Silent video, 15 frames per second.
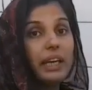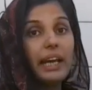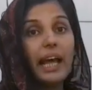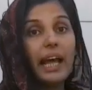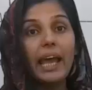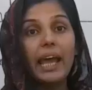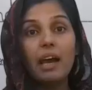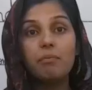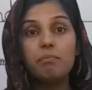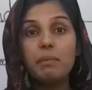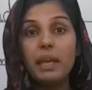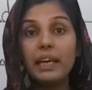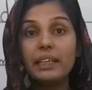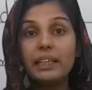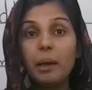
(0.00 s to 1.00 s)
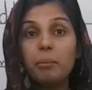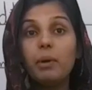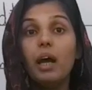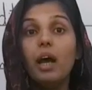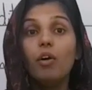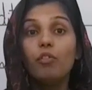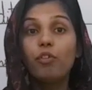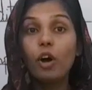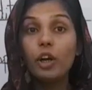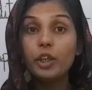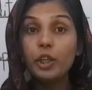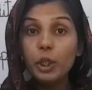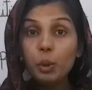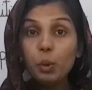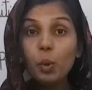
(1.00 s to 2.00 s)
and I have made them for
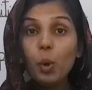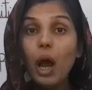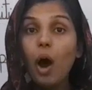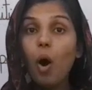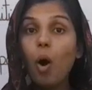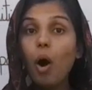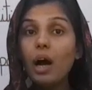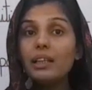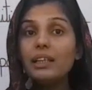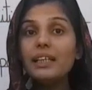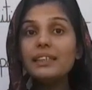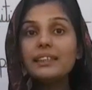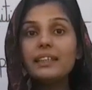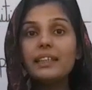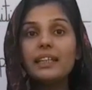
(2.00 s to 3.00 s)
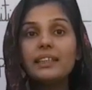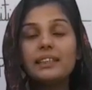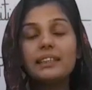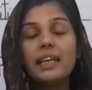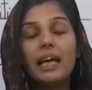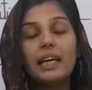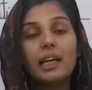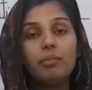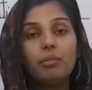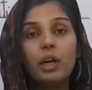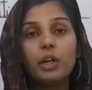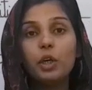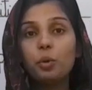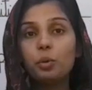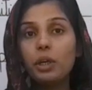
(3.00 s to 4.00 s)
you. All these sentences are
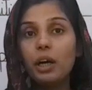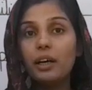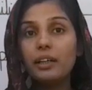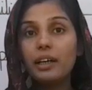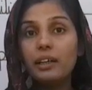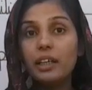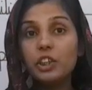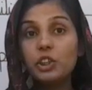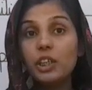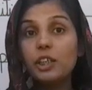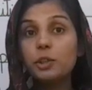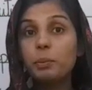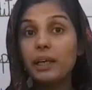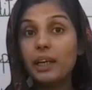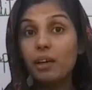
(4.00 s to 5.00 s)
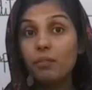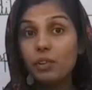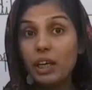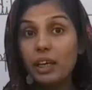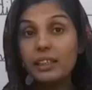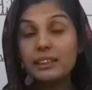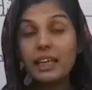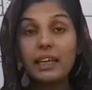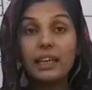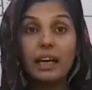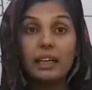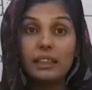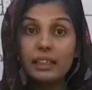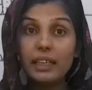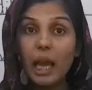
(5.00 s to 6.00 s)
converted to third conditionals, but if there is any
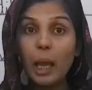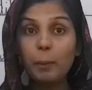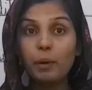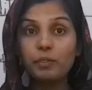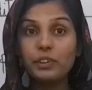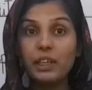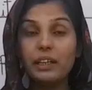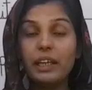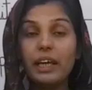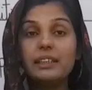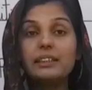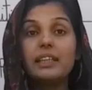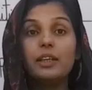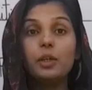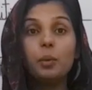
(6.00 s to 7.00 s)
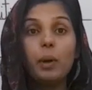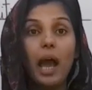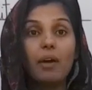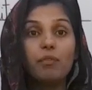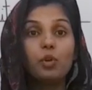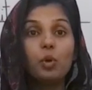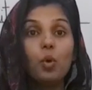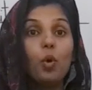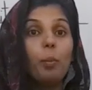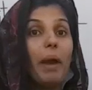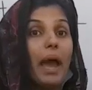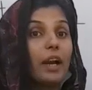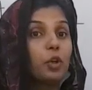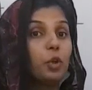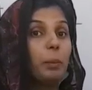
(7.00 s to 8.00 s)
other type of sentence, then you have to go
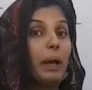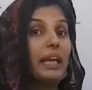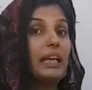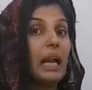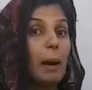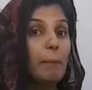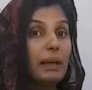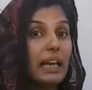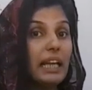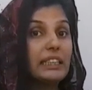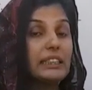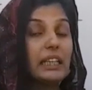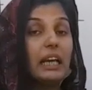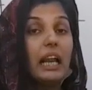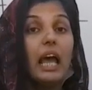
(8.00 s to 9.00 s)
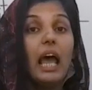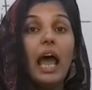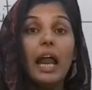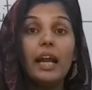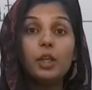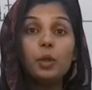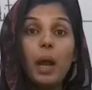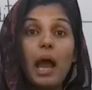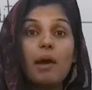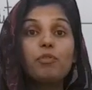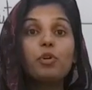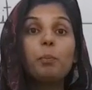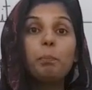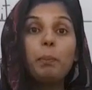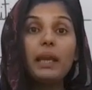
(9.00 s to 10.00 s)
back to my grammar lecture and you have
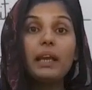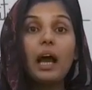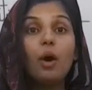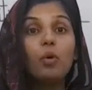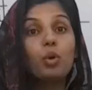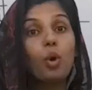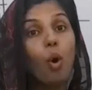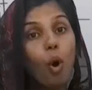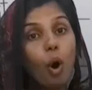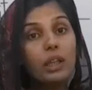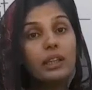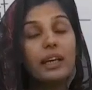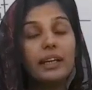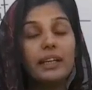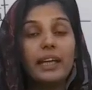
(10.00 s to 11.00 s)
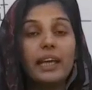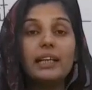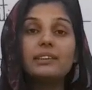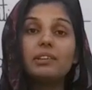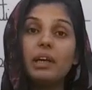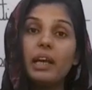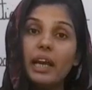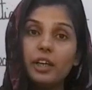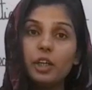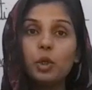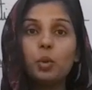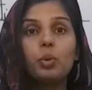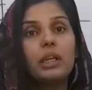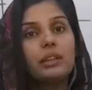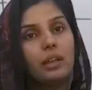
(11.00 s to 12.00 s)
to pick out all the details related
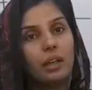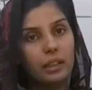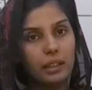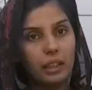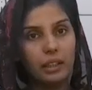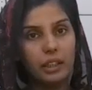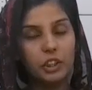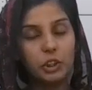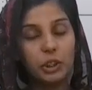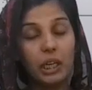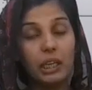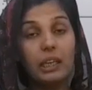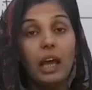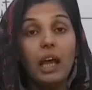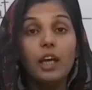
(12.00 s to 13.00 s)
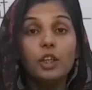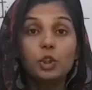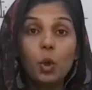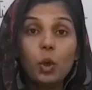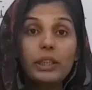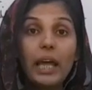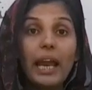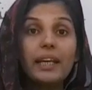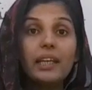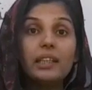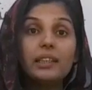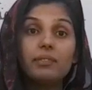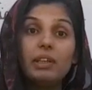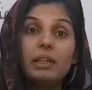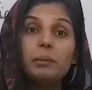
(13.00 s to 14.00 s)
to the third conditional so that
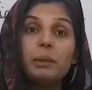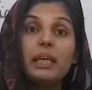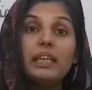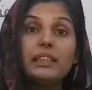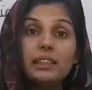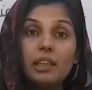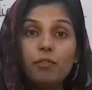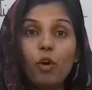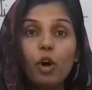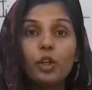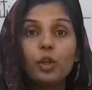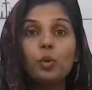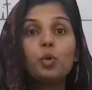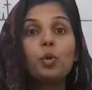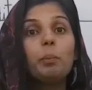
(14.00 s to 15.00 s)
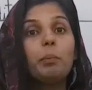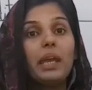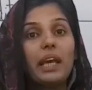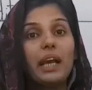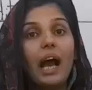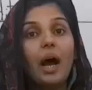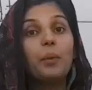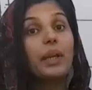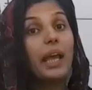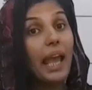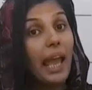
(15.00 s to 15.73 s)
it will be easy for you to make out